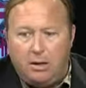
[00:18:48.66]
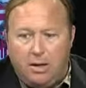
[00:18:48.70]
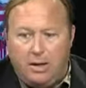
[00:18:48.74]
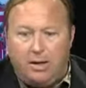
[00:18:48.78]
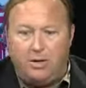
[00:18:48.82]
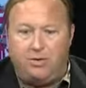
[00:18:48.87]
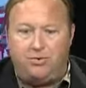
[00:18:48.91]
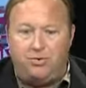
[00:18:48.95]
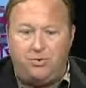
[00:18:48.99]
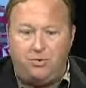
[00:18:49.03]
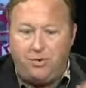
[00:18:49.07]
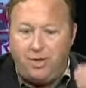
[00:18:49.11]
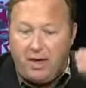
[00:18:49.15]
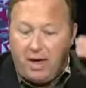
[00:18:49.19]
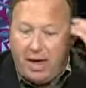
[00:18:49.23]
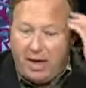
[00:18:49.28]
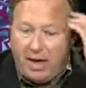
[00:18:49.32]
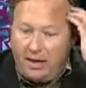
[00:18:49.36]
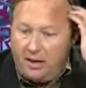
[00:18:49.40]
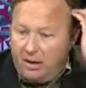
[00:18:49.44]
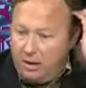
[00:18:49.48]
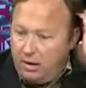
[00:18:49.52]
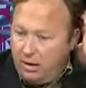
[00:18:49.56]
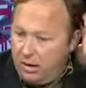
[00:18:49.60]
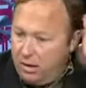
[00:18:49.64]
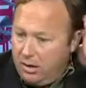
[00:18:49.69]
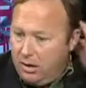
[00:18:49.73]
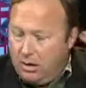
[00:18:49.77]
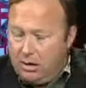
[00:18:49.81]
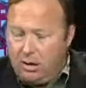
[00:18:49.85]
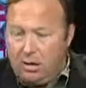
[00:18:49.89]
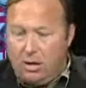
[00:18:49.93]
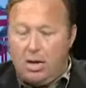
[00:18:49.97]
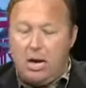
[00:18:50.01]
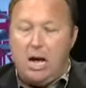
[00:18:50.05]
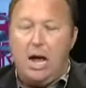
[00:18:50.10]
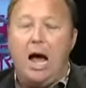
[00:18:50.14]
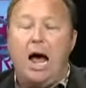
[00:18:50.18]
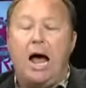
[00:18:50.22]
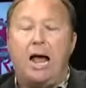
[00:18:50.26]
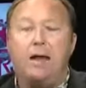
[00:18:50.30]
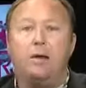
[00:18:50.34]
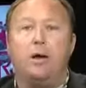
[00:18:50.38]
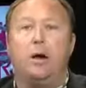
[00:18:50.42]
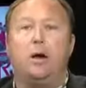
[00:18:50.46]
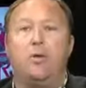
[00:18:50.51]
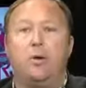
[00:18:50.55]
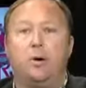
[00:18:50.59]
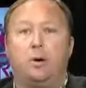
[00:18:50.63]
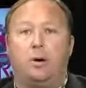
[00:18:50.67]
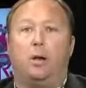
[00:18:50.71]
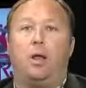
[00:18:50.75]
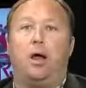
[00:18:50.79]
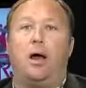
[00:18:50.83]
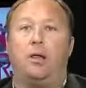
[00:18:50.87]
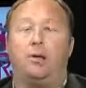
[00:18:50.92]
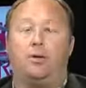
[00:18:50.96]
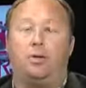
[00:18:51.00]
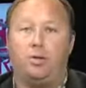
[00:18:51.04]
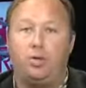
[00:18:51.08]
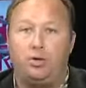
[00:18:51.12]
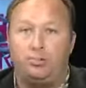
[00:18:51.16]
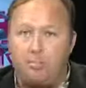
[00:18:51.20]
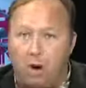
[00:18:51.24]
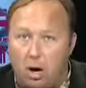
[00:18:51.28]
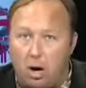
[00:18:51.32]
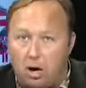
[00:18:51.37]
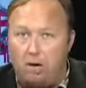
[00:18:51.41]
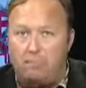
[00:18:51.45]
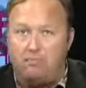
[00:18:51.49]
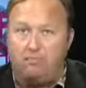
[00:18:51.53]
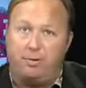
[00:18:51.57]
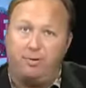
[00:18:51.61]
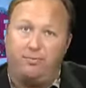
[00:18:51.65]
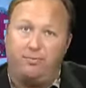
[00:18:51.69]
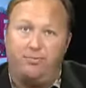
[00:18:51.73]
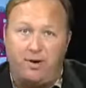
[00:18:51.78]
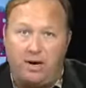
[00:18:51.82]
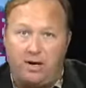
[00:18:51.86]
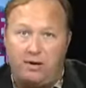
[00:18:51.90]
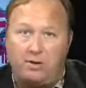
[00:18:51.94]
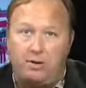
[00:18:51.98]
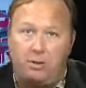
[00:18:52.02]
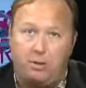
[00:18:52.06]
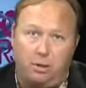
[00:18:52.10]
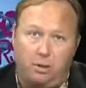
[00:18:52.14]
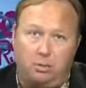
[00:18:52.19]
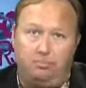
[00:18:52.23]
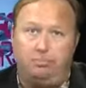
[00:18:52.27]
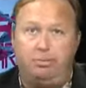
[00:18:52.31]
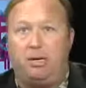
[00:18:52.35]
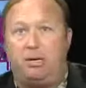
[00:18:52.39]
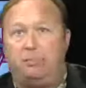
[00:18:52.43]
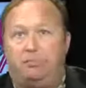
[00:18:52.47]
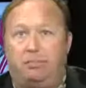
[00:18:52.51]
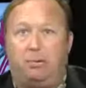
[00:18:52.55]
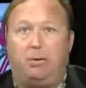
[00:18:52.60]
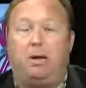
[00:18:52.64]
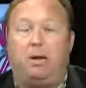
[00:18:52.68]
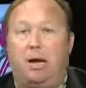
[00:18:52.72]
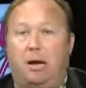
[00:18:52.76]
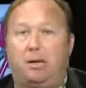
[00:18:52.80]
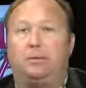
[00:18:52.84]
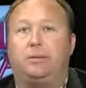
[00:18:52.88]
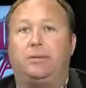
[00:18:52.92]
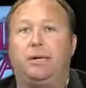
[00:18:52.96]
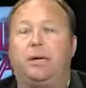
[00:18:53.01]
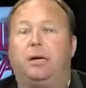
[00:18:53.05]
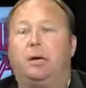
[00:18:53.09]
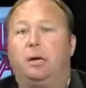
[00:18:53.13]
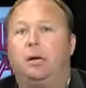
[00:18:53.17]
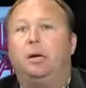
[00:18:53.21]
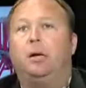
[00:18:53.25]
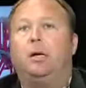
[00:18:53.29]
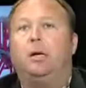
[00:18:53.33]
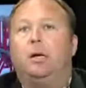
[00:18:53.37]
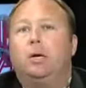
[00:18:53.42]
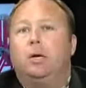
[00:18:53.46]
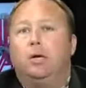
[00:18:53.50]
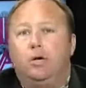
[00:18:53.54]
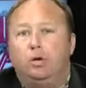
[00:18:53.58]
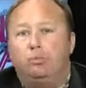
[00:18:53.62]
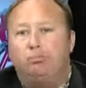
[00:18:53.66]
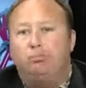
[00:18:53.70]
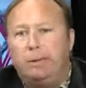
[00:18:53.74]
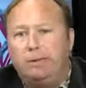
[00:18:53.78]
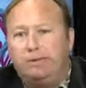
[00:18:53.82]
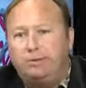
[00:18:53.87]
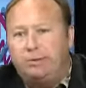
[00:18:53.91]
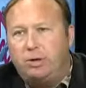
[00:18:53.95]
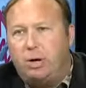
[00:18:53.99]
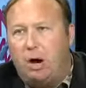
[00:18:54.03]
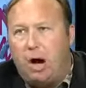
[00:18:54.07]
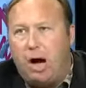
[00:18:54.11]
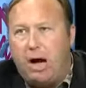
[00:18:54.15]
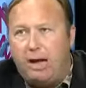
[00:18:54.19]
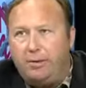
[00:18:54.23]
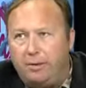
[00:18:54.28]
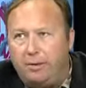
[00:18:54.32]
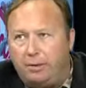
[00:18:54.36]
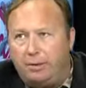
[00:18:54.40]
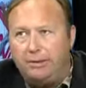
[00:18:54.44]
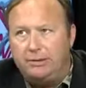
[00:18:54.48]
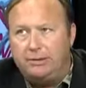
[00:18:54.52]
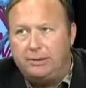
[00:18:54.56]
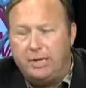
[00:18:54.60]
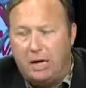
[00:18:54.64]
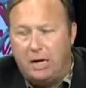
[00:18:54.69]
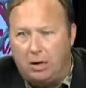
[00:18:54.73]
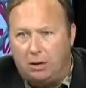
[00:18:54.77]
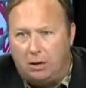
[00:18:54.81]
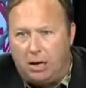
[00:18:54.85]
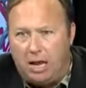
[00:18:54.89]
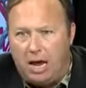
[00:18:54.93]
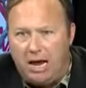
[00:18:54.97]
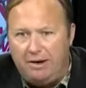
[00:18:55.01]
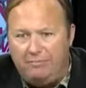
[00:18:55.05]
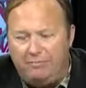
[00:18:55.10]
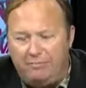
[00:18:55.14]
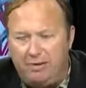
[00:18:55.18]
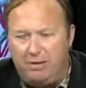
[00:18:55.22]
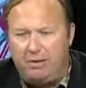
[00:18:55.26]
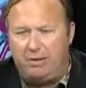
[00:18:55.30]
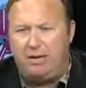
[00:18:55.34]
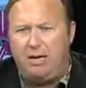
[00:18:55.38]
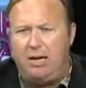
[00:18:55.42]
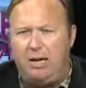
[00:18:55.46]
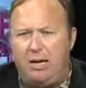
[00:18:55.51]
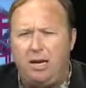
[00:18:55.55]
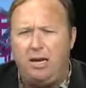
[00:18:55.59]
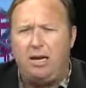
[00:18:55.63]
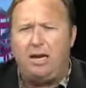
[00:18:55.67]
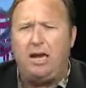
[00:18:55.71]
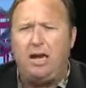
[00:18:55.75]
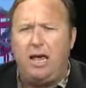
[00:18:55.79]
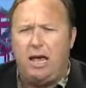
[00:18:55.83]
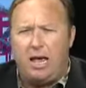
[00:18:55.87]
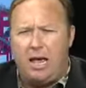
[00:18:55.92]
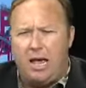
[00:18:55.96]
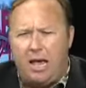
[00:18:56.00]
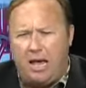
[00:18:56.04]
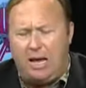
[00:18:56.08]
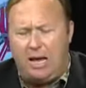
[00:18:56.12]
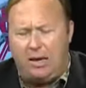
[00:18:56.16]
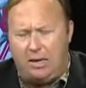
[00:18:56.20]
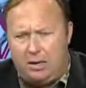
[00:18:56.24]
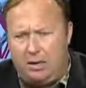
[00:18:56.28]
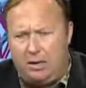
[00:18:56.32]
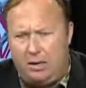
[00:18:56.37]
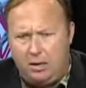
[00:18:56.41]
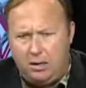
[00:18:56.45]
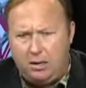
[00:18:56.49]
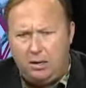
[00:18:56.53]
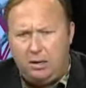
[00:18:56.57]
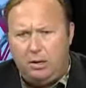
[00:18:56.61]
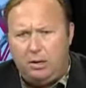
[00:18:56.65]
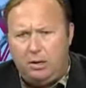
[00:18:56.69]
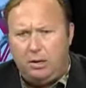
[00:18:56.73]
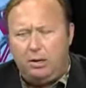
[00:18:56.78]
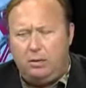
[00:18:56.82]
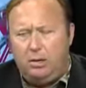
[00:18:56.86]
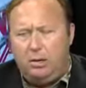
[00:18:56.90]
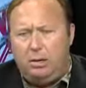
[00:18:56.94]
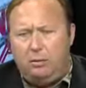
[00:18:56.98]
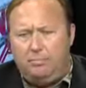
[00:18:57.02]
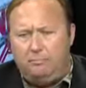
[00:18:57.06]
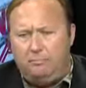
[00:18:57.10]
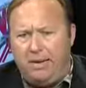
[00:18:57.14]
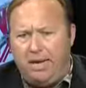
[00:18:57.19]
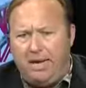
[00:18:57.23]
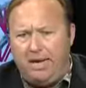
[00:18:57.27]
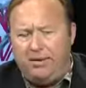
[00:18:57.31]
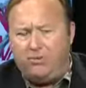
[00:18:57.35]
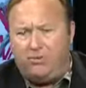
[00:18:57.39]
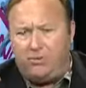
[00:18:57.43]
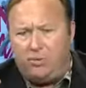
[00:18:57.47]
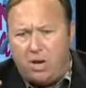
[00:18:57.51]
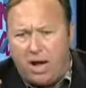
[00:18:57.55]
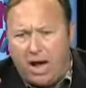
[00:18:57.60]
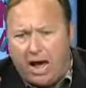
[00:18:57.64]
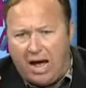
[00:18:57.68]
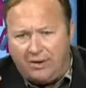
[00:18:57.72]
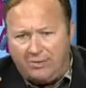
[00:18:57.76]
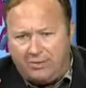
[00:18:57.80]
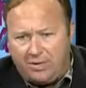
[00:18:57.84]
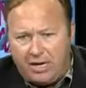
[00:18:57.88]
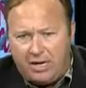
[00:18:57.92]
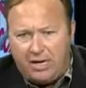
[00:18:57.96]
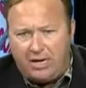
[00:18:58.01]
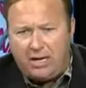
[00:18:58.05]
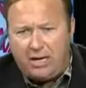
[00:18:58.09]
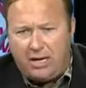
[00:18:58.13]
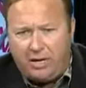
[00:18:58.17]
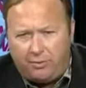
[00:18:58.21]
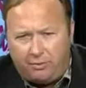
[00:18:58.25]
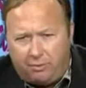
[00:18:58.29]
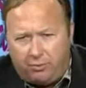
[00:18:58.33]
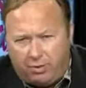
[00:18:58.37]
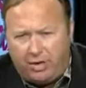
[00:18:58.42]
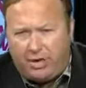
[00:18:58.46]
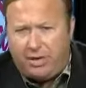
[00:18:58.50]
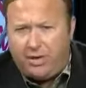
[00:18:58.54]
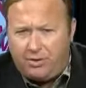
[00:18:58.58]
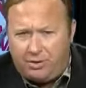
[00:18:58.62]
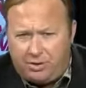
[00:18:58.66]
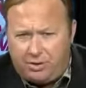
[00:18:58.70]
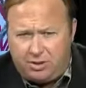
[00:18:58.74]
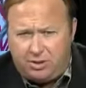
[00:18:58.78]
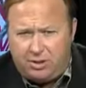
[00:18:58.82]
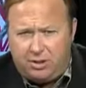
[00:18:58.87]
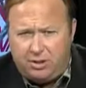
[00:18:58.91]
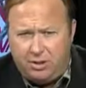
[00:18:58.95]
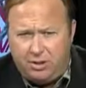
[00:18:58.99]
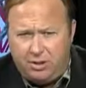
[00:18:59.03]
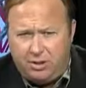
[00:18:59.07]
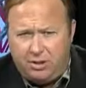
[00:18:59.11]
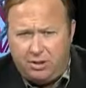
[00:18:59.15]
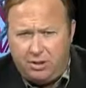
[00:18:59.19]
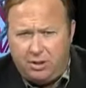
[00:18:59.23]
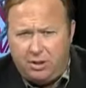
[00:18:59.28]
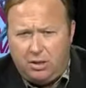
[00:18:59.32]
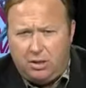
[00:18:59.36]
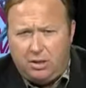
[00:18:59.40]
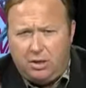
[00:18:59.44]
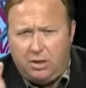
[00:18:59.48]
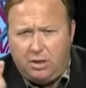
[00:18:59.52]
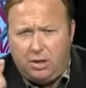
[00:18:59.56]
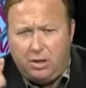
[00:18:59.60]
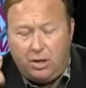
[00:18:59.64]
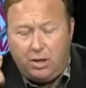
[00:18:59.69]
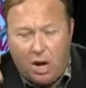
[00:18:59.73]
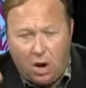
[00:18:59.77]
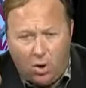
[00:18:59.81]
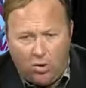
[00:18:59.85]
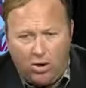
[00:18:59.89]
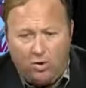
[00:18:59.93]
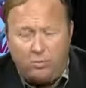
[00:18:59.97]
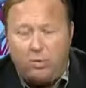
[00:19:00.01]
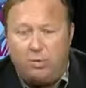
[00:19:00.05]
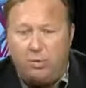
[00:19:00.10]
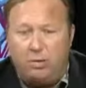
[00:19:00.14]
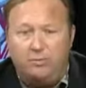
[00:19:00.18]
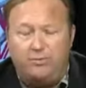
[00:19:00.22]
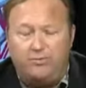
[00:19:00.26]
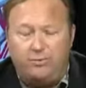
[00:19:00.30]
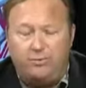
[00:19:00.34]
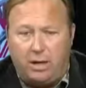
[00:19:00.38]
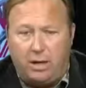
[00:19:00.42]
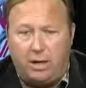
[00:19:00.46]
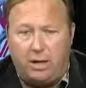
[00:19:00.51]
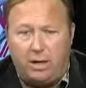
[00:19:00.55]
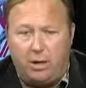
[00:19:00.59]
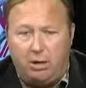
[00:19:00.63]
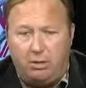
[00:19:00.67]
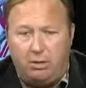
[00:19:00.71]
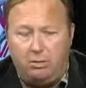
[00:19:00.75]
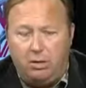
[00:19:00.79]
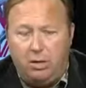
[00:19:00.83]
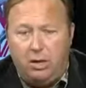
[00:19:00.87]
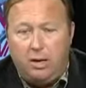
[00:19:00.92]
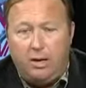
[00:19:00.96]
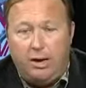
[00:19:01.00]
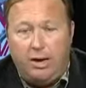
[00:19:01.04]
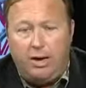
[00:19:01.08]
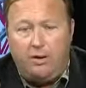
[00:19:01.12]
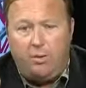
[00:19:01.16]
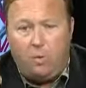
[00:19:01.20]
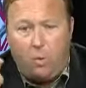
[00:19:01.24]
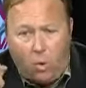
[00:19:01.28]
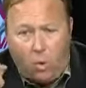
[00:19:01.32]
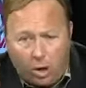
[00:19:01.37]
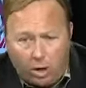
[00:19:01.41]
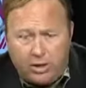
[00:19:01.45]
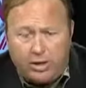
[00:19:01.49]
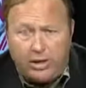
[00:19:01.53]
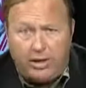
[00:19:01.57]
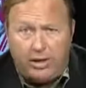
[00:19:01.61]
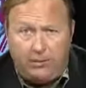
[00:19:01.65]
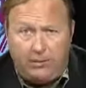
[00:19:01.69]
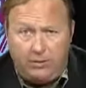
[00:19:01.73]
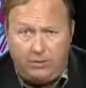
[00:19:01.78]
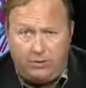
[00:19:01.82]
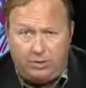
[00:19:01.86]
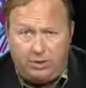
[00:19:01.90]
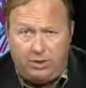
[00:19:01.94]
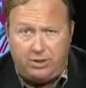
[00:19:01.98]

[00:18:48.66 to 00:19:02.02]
is that I know there are a lot of smart professional people out there who've been taught their entire life that getting ahead means not taking risk, going with the flow, and working in the